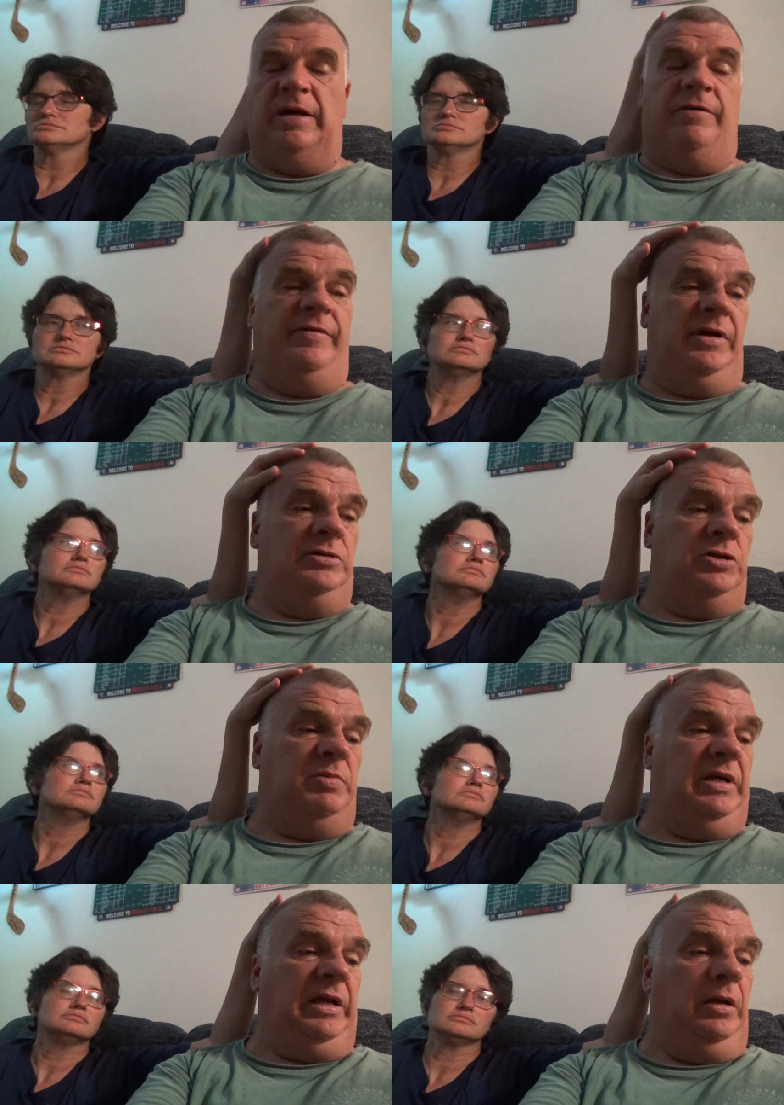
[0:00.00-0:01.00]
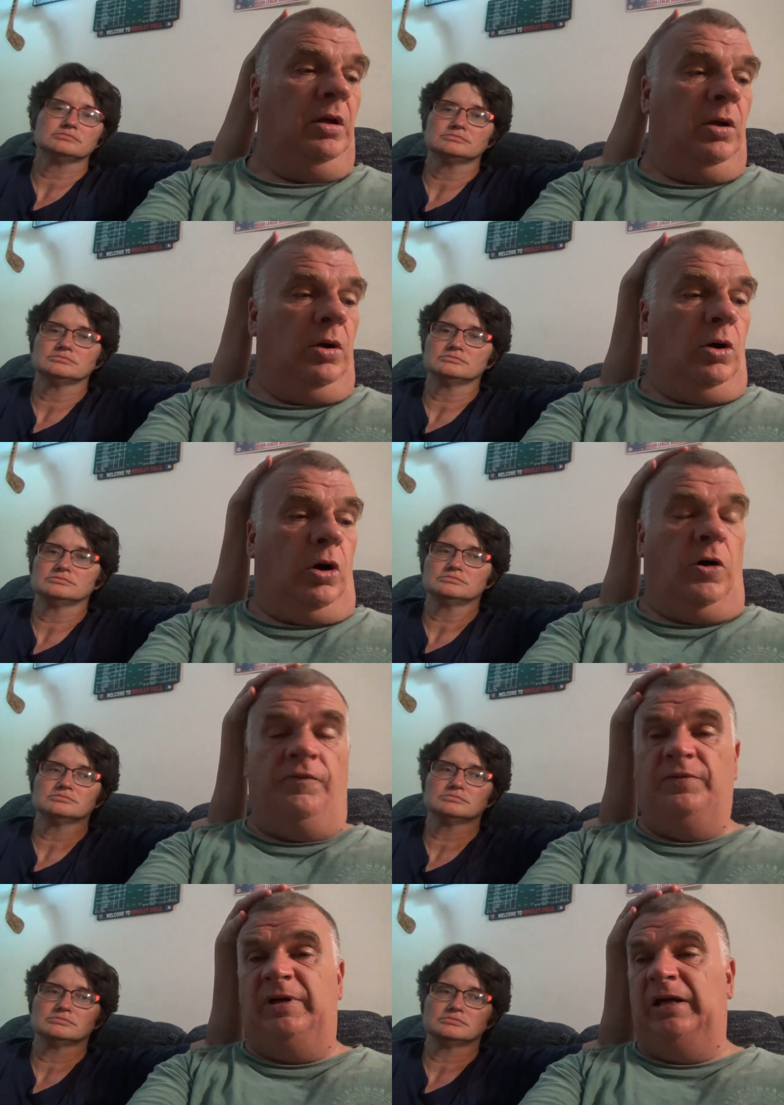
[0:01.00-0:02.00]
Speaker 1: everything should be
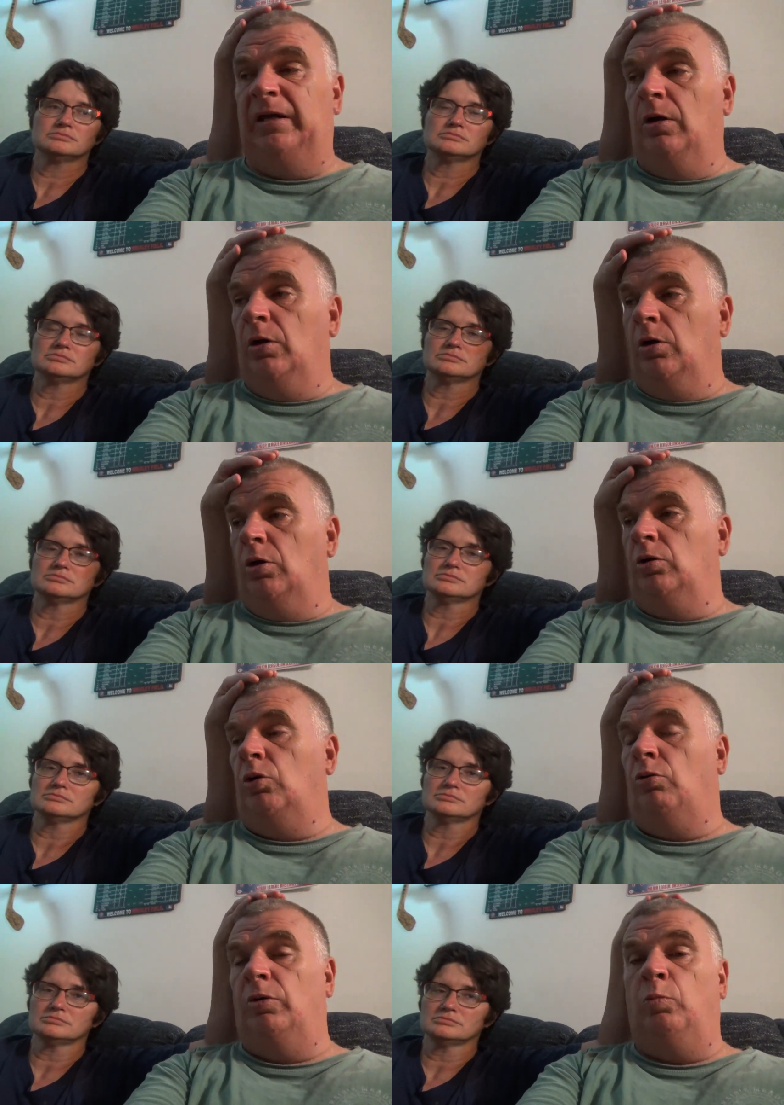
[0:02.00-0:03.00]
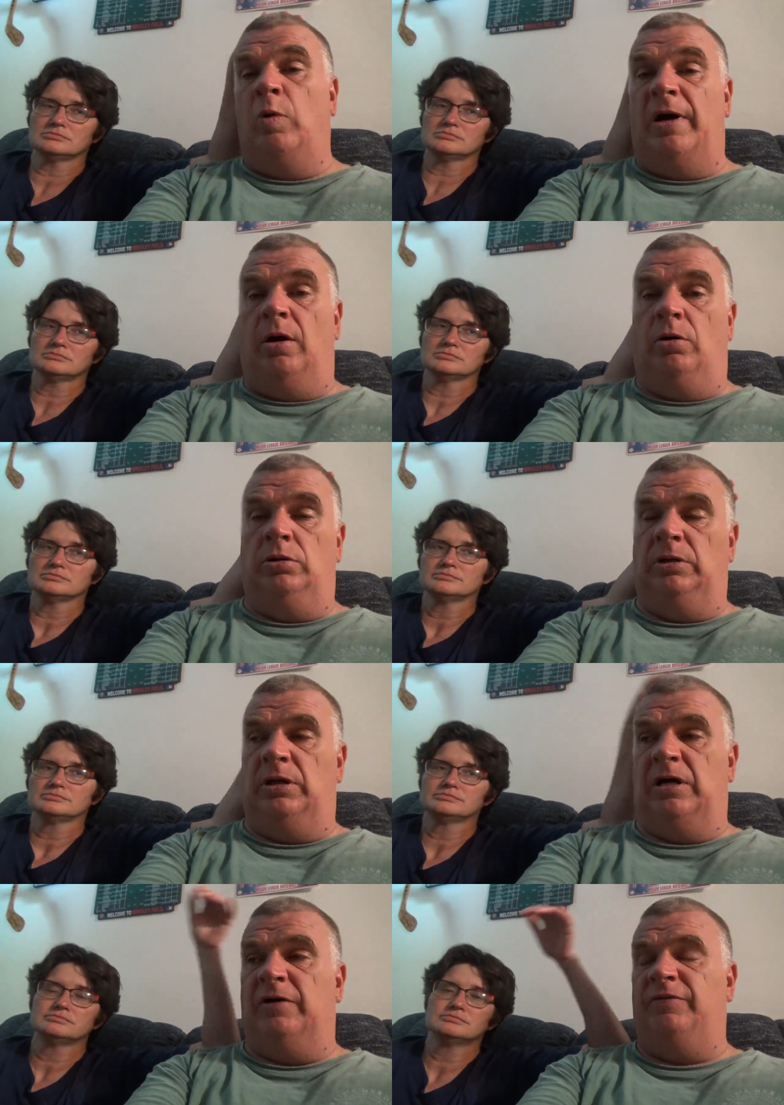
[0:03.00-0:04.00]
hopefully going well
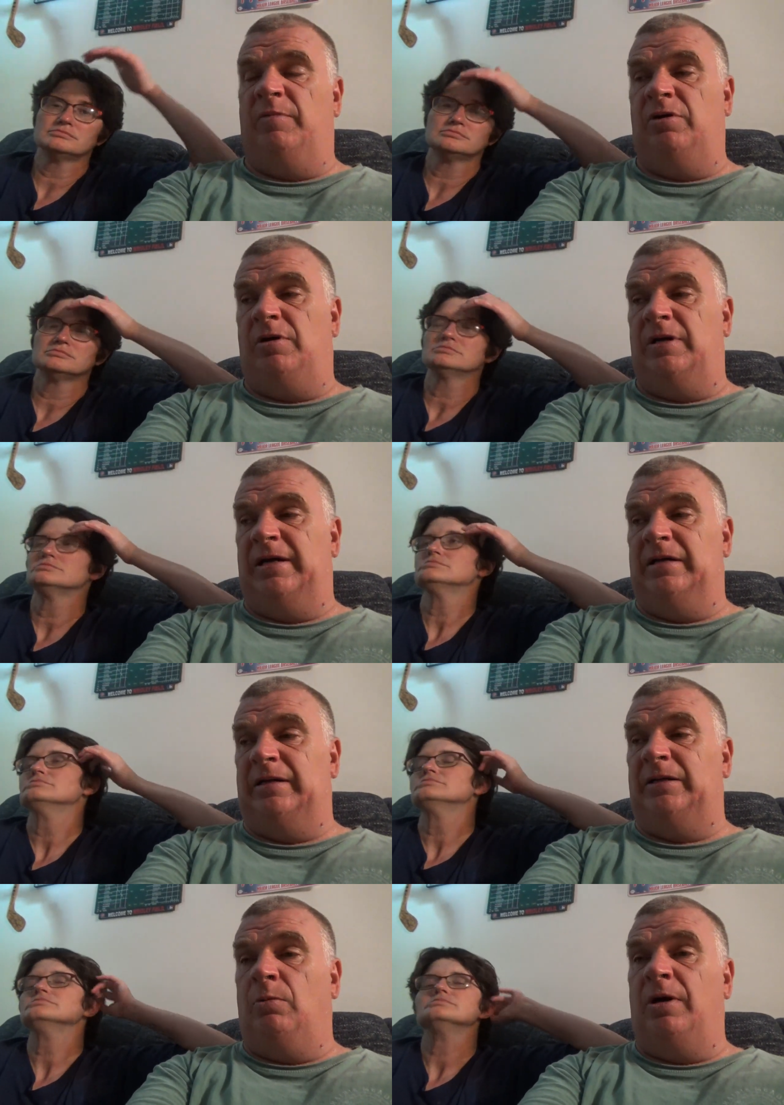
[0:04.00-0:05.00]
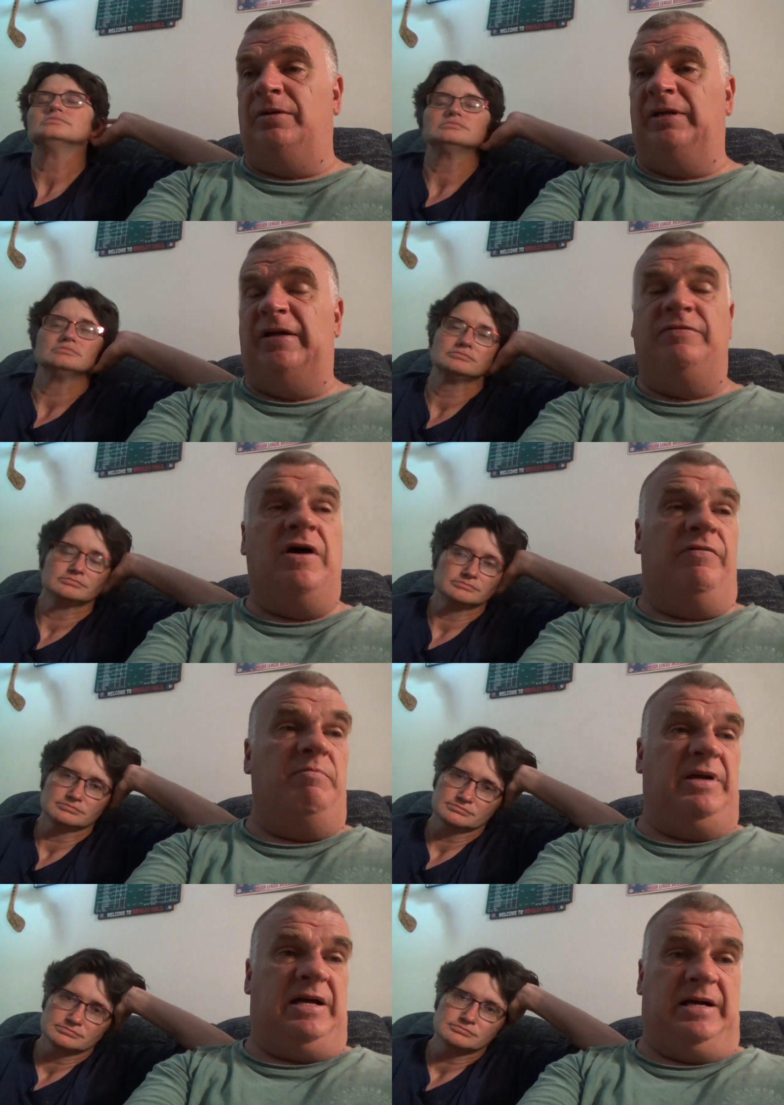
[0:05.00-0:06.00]
uh, from here on out. I don't want to leave
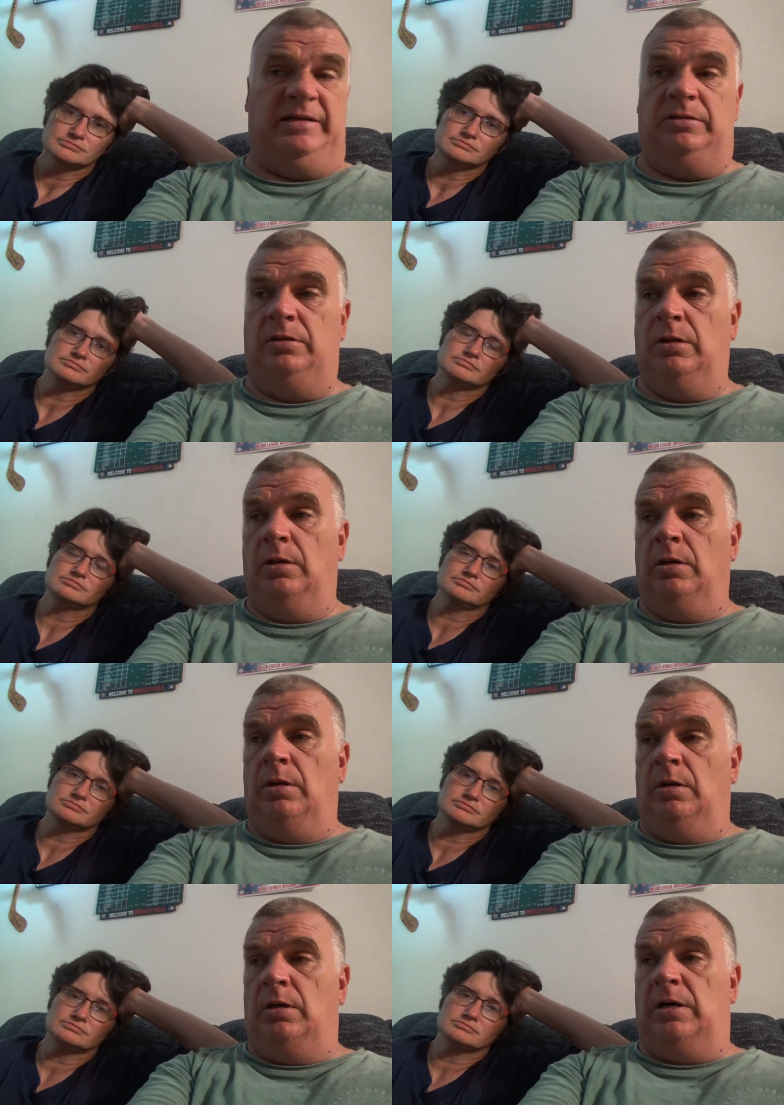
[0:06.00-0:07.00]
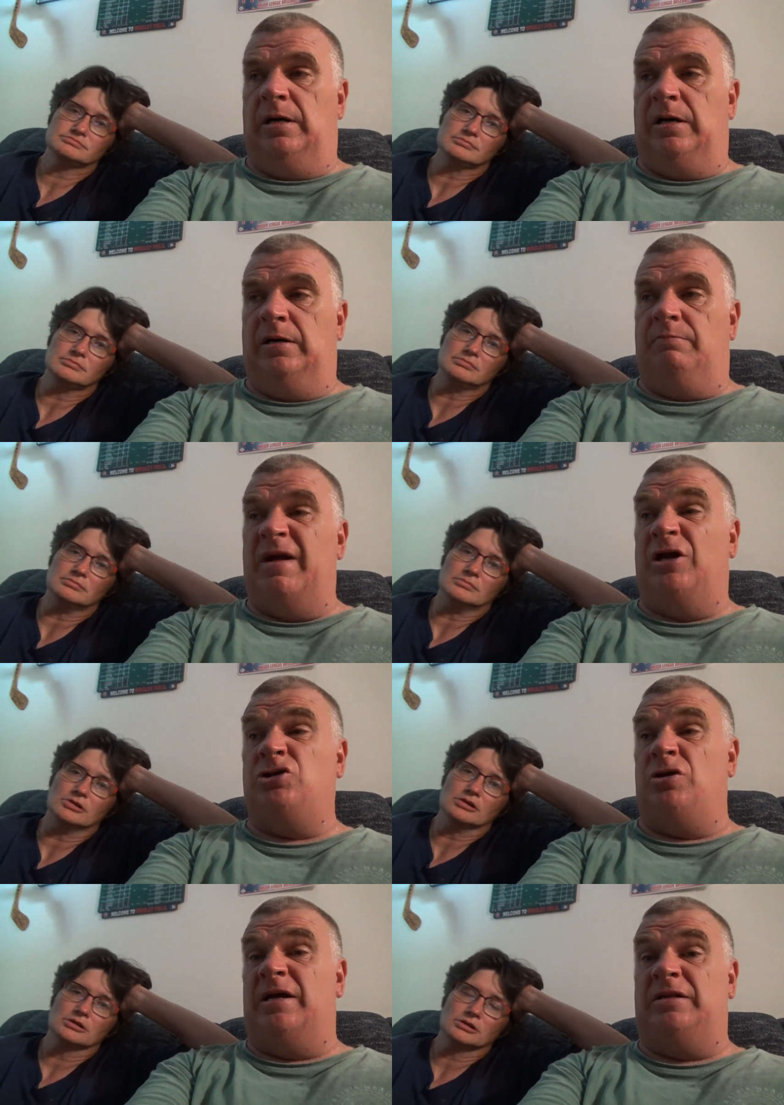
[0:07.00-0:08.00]
nothing behind. Uh, make
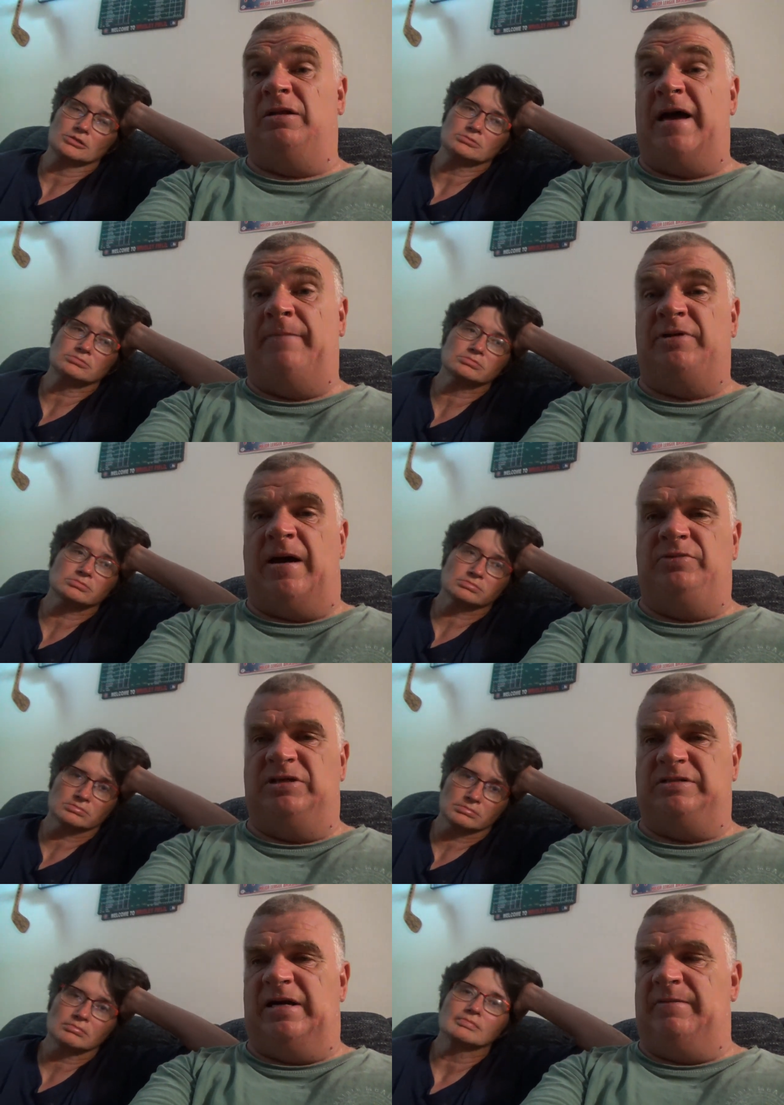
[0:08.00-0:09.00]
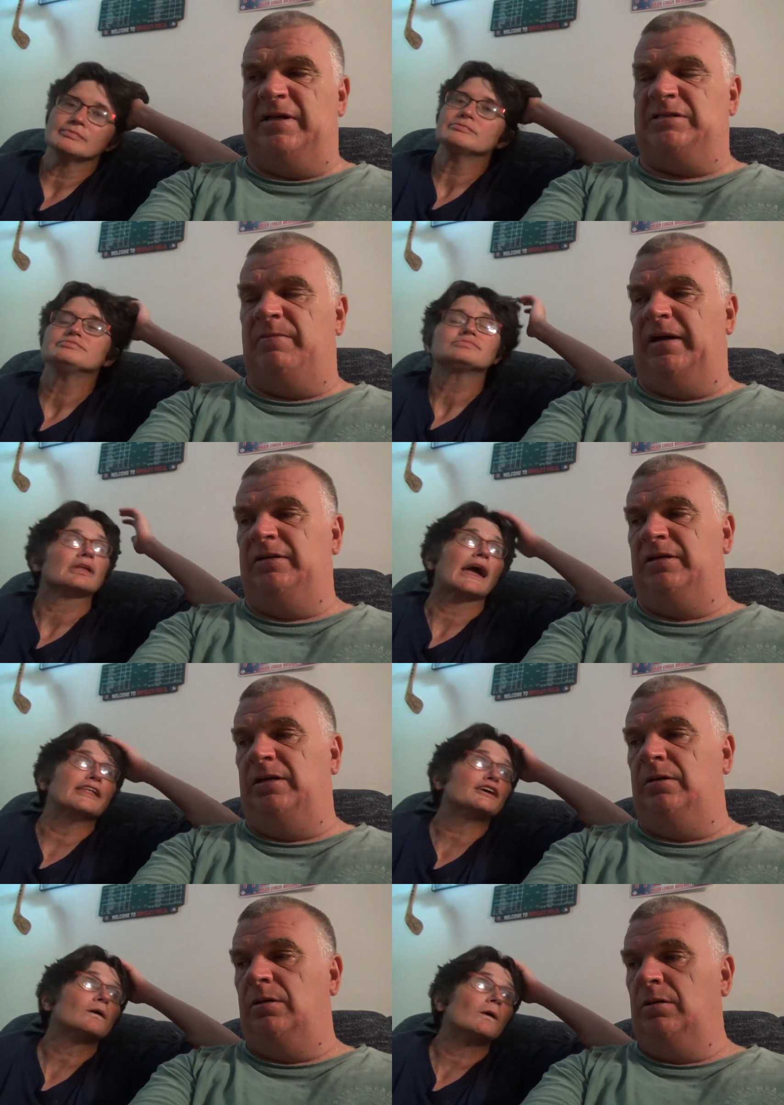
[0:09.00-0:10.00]
sure I got the laptop this time. That's the main thing.
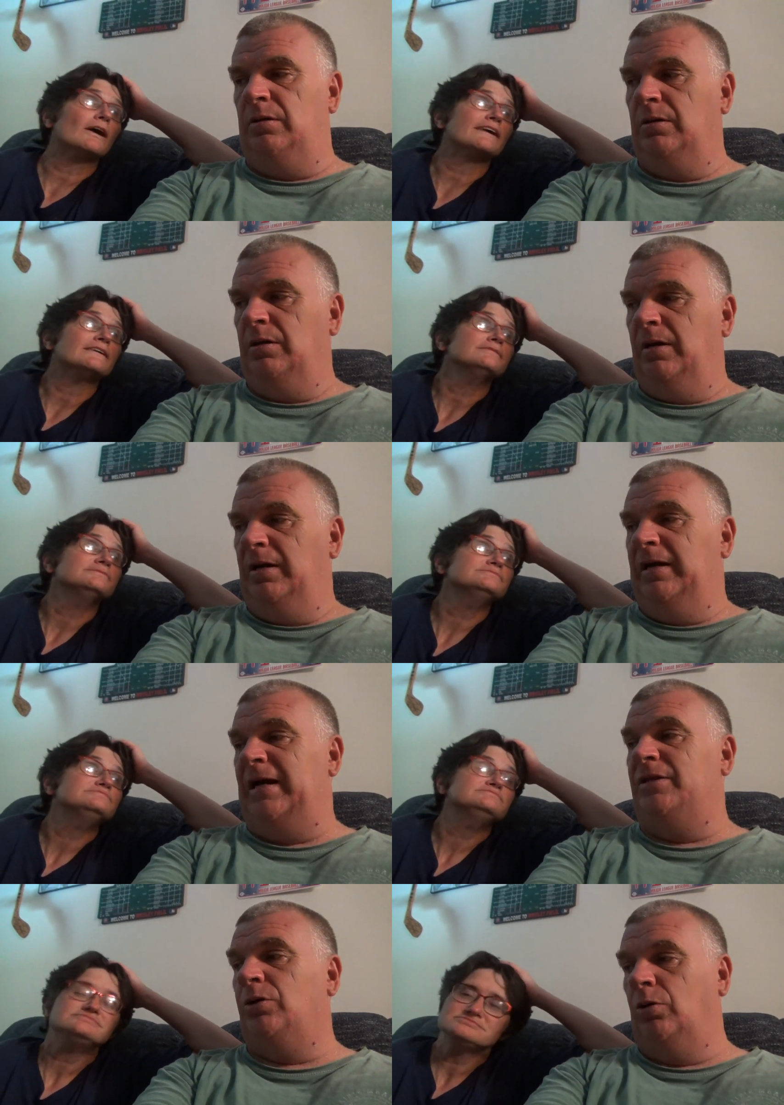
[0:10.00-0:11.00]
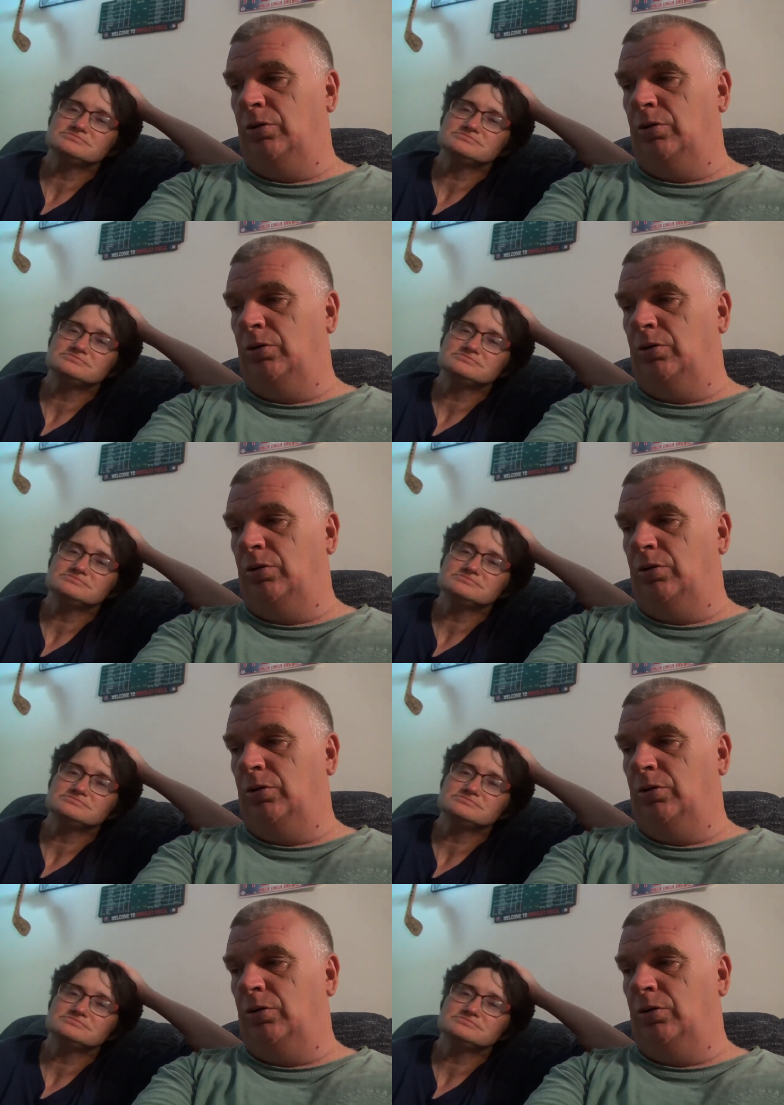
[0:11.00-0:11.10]
And the cord. And the